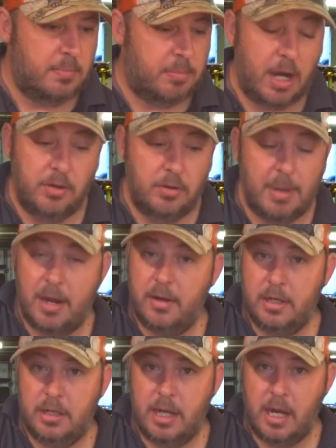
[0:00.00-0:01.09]
brand new battery
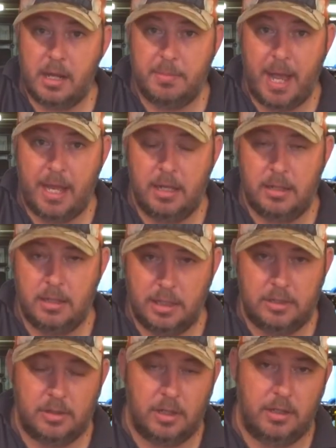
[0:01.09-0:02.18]
out of the packet
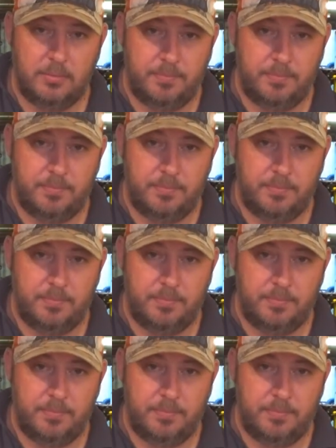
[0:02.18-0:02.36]
literally